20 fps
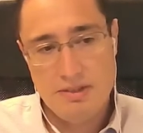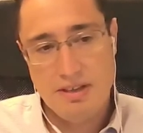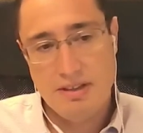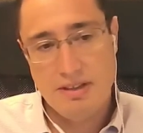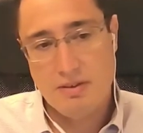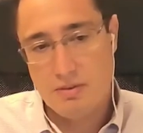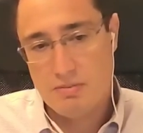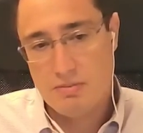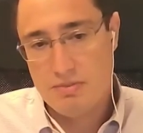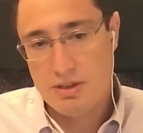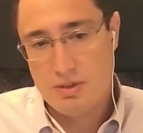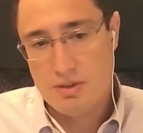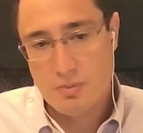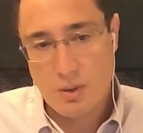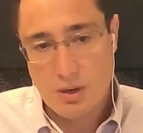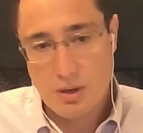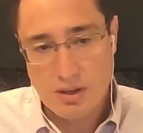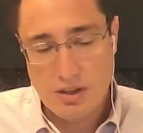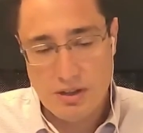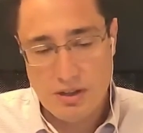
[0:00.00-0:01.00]
There were much more
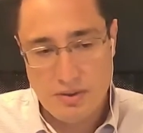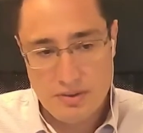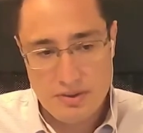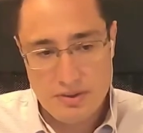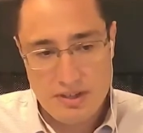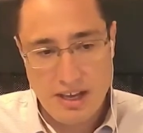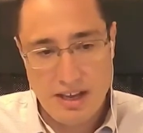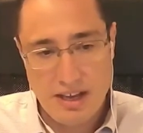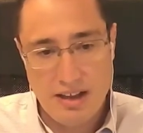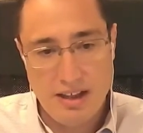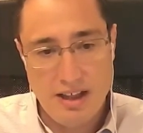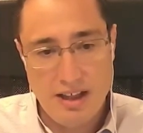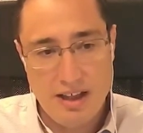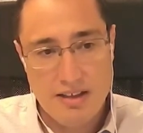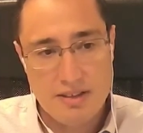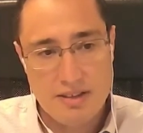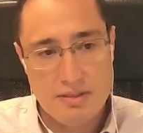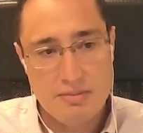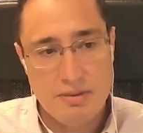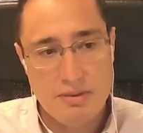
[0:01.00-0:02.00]
clones
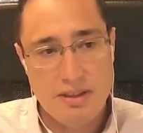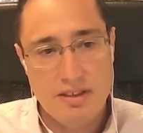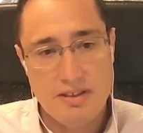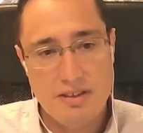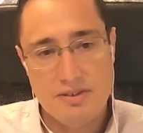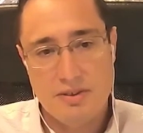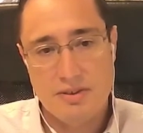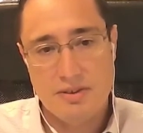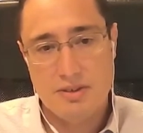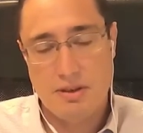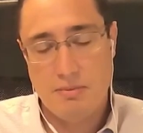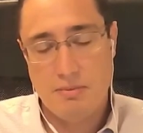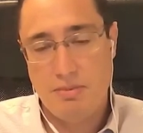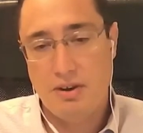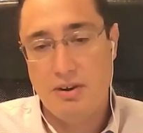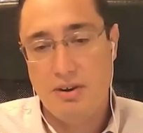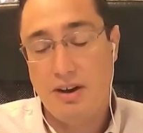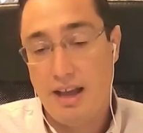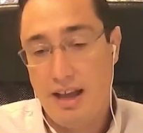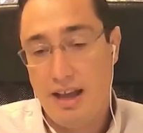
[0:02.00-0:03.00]
analyzed, but these are some that
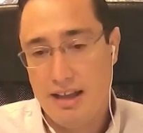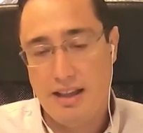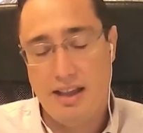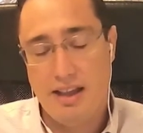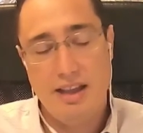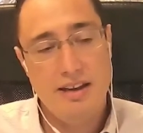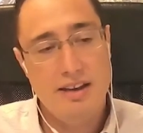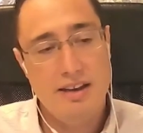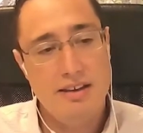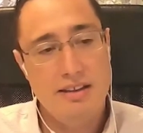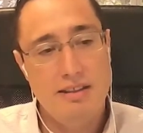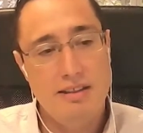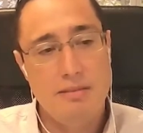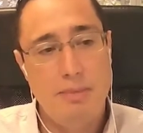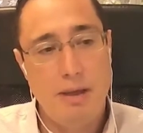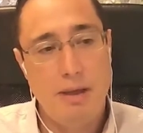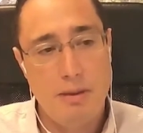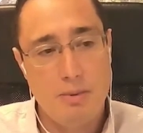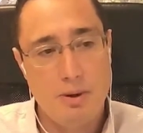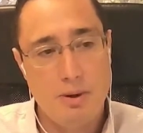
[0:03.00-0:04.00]
are highlighted in the
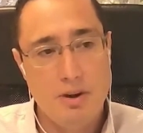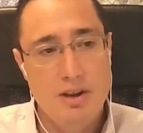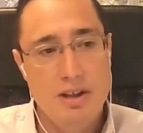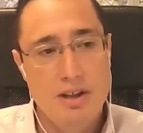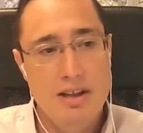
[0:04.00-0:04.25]
paper